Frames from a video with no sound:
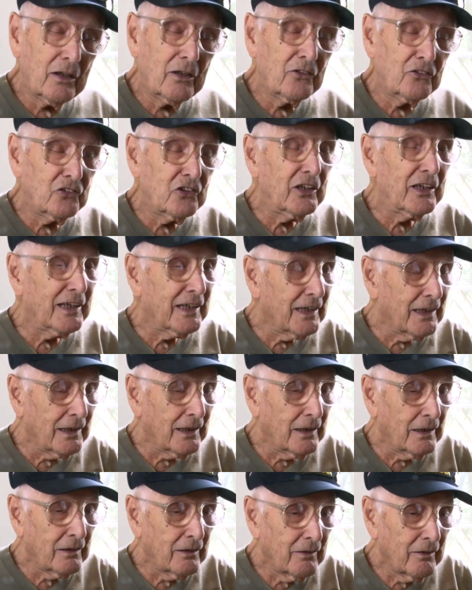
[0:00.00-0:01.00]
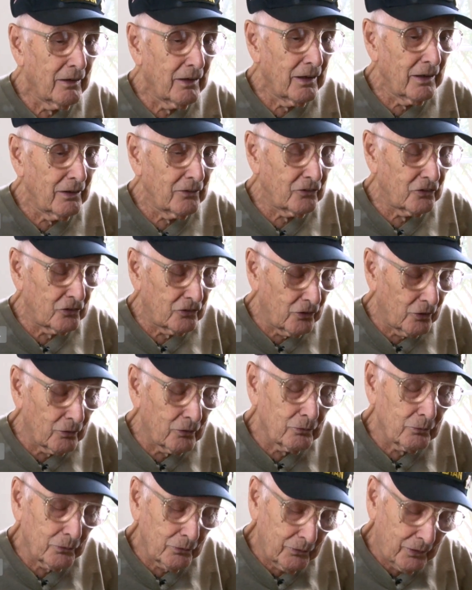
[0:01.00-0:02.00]
is he kidding? He says,
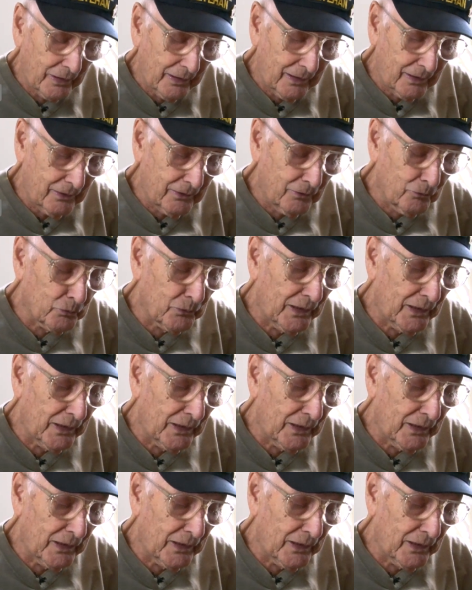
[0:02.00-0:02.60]
no, we'll lay your